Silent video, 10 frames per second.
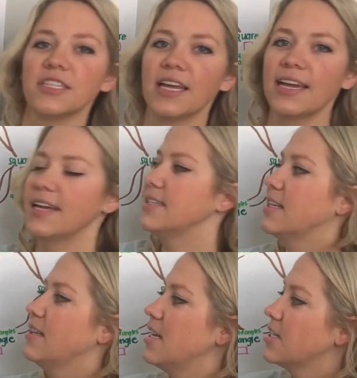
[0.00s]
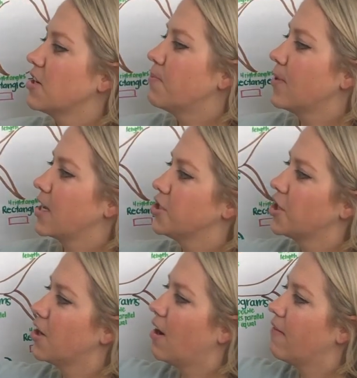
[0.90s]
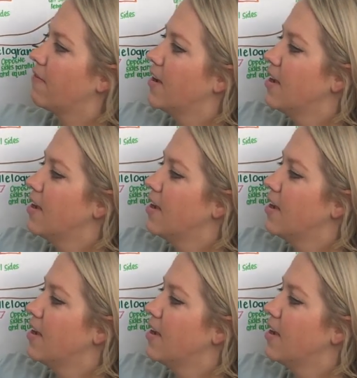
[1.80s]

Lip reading: And like I said, these are branching off